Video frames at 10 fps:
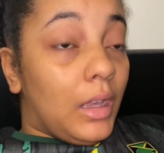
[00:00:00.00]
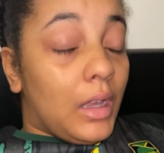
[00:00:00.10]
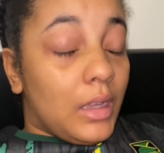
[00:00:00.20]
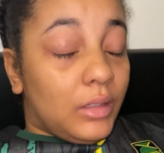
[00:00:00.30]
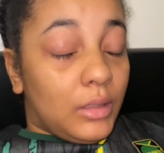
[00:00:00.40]

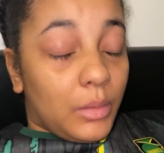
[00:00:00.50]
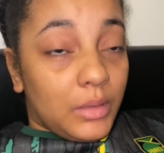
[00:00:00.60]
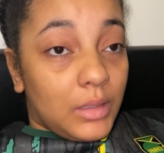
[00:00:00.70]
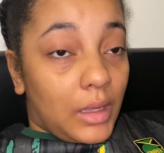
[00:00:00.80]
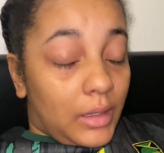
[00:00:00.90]
I, I
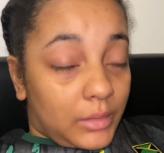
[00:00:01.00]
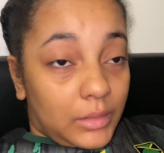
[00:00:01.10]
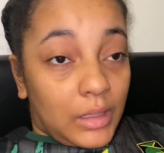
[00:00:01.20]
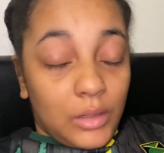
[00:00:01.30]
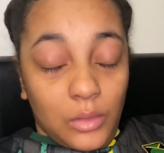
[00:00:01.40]
was like,
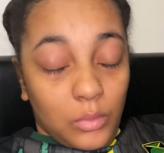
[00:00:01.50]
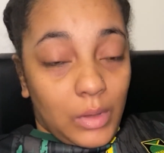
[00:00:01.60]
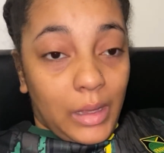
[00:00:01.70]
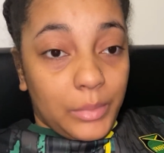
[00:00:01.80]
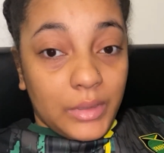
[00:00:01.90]
I don't know what
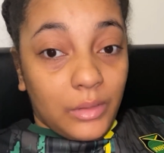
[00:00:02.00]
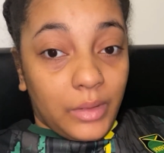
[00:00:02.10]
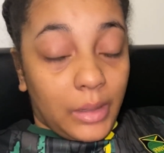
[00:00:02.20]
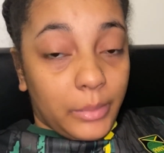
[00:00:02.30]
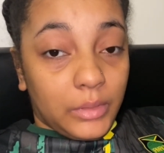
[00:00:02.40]
happened, something
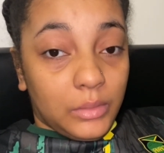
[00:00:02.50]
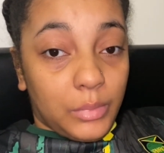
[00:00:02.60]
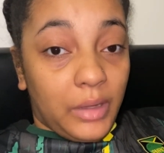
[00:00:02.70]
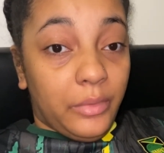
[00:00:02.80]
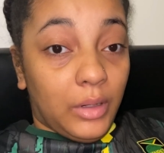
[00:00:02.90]
happened,
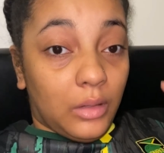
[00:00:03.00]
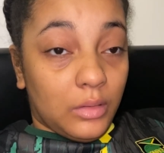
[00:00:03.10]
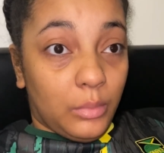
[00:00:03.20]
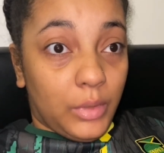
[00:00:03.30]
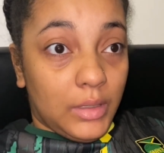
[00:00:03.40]
but it felt like I was
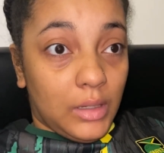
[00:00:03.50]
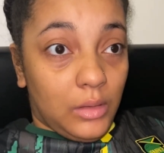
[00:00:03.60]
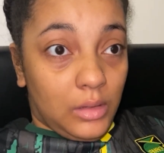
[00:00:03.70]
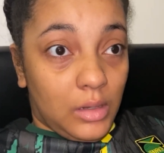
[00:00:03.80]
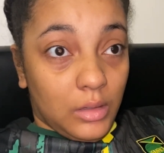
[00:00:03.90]
gonna pass
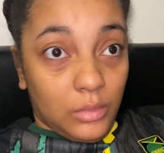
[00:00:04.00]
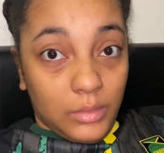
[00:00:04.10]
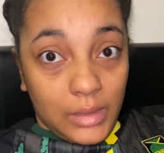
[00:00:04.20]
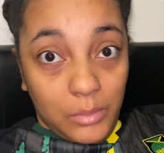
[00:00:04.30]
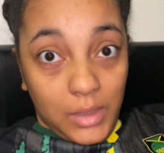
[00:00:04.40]
out. The nurse
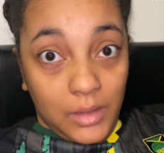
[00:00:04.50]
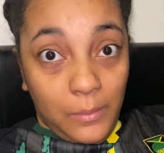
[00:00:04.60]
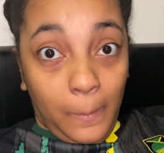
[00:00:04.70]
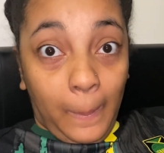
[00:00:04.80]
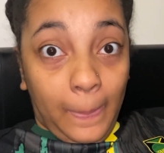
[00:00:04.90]
looked at me.
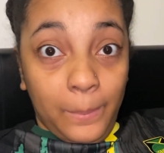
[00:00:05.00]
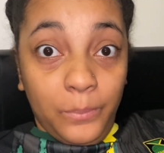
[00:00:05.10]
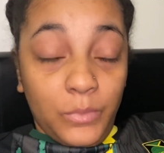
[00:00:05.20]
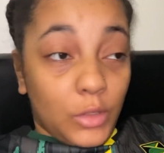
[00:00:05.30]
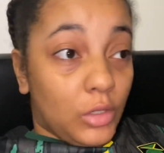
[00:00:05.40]

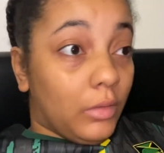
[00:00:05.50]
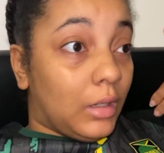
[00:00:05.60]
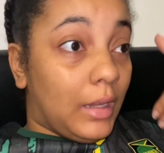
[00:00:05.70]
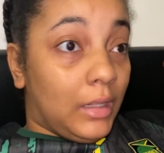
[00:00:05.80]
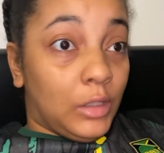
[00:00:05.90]
She
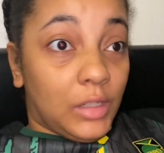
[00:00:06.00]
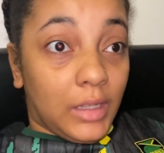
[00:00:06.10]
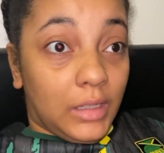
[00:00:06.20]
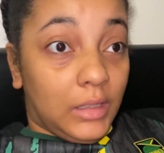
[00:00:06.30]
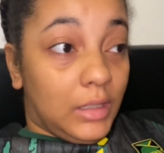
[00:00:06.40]
reclined a chair,
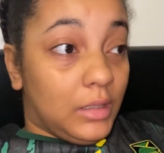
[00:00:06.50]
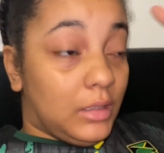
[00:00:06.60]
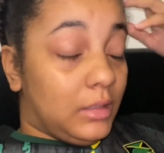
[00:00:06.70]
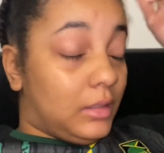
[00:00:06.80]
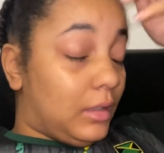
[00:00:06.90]
did
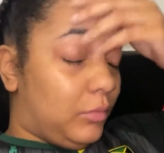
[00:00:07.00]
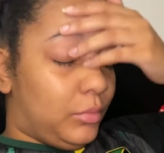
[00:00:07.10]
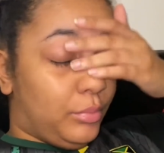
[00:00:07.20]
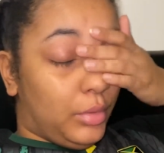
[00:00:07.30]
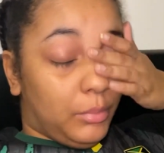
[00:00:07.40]
this
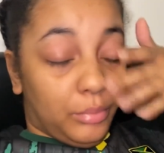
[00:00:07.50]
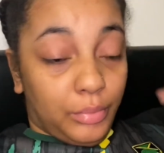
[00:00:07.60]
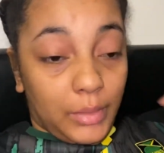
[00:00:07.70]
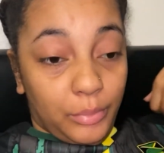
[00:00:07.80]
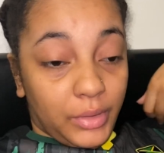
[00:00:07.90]
put
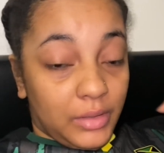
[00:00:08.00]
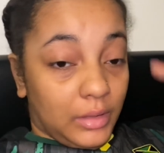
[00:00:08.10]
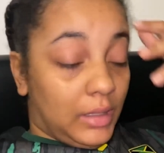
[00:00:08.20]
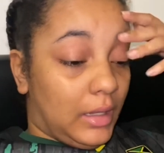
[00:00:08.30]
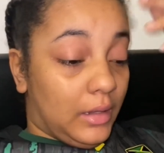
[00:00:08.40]
blood pressure
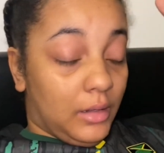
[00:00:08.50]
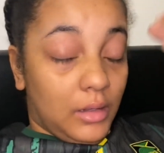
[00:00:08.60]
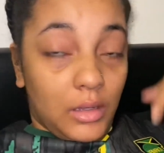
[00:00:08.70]
thing and